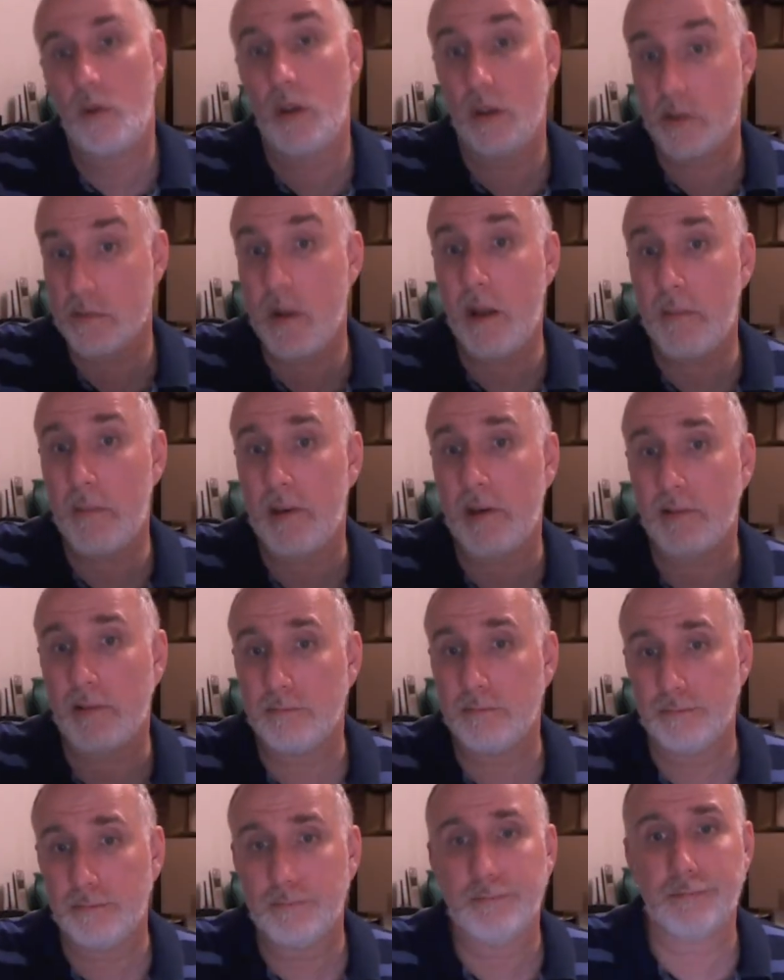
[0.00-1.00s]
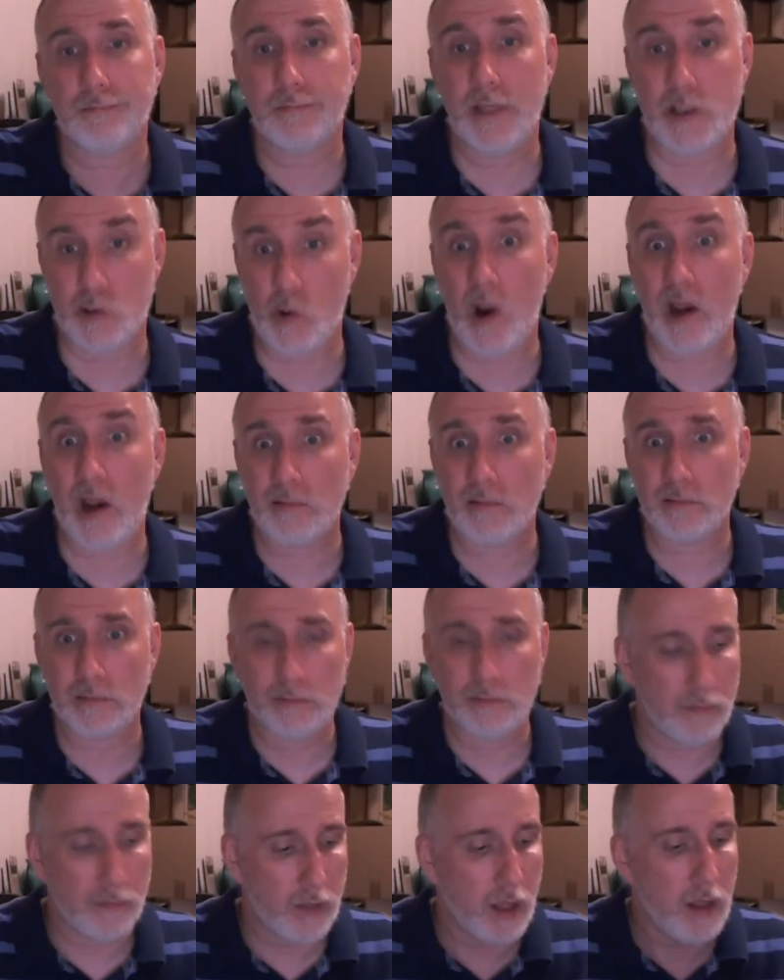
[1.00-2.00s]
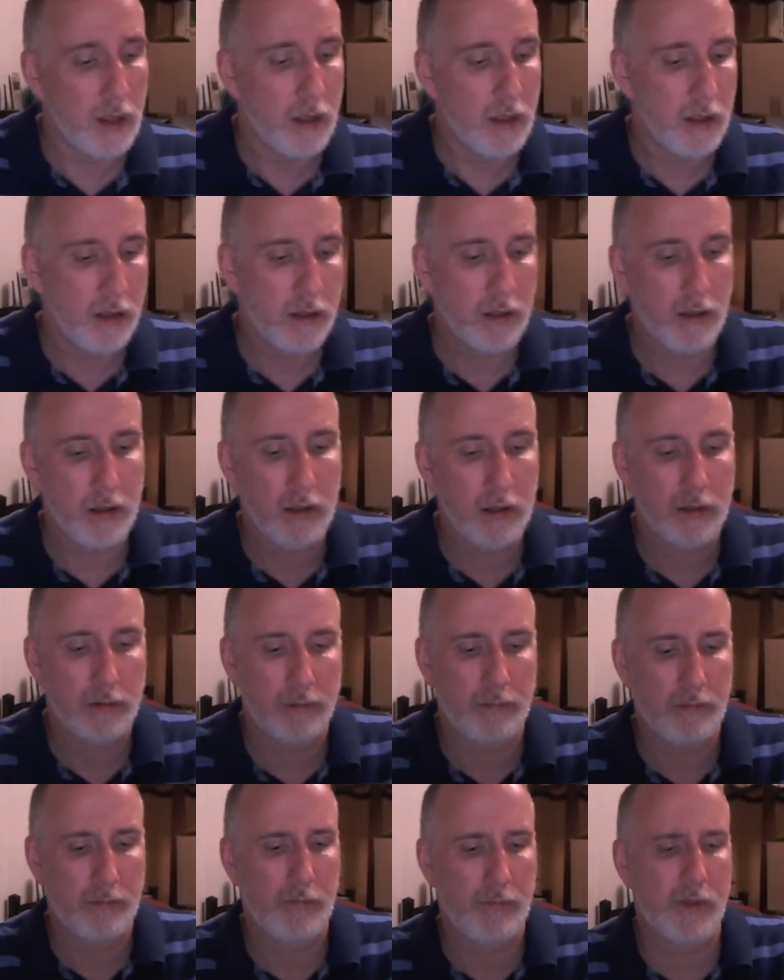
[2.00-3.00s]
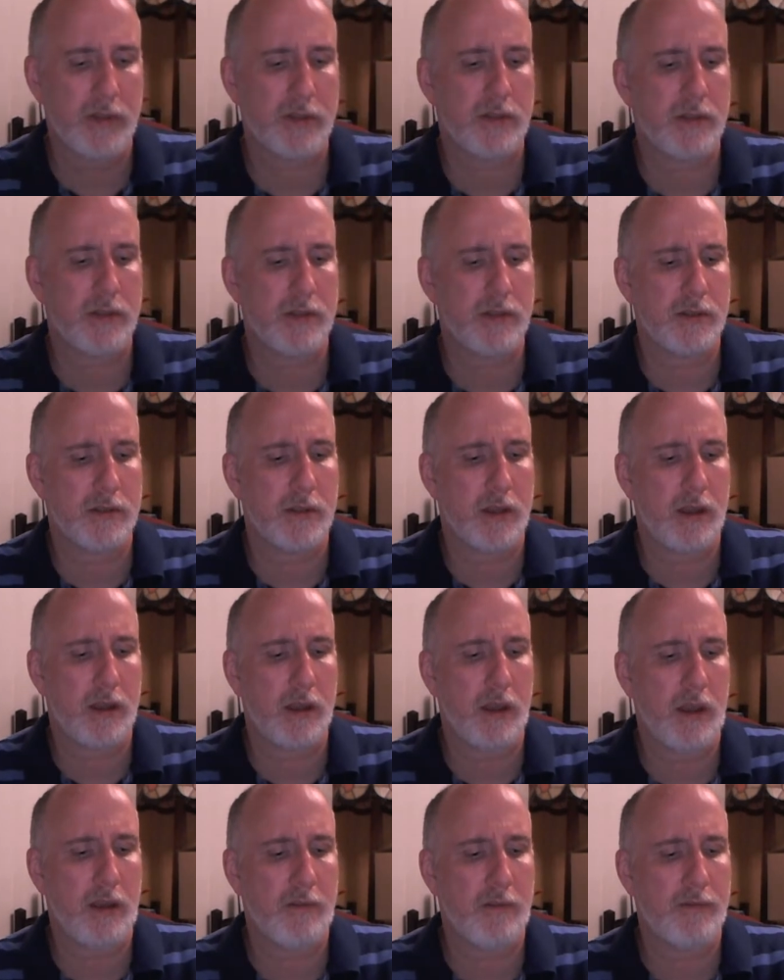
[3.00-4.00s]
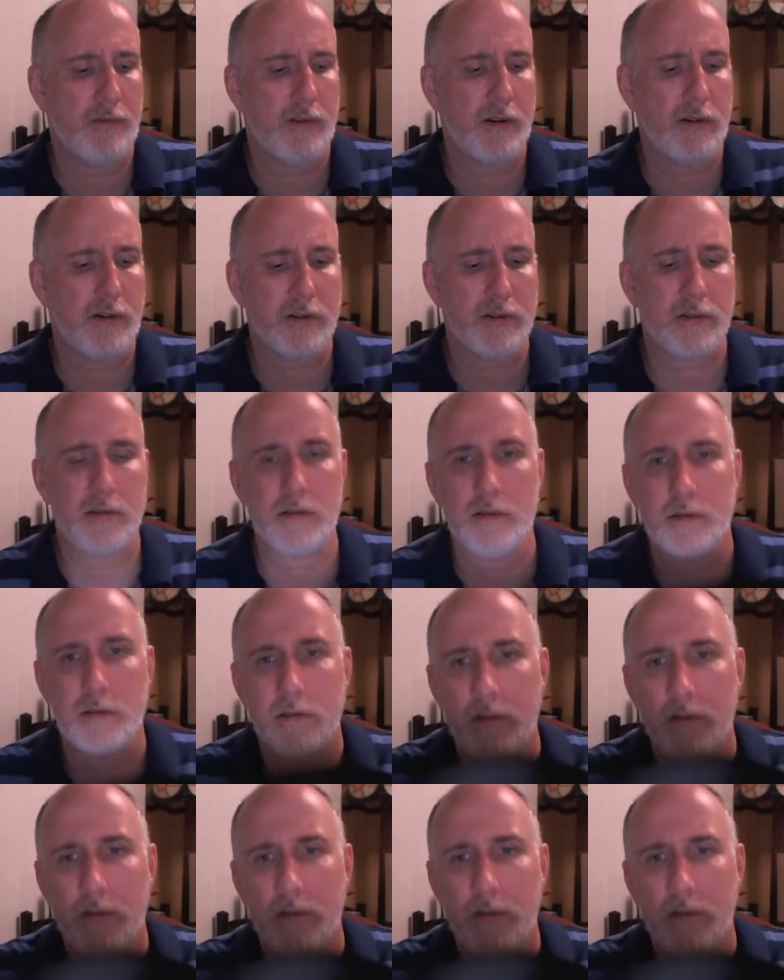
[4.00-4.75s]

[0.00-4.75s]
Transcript: it's my bag. It's great. Uh, this is uh, Head First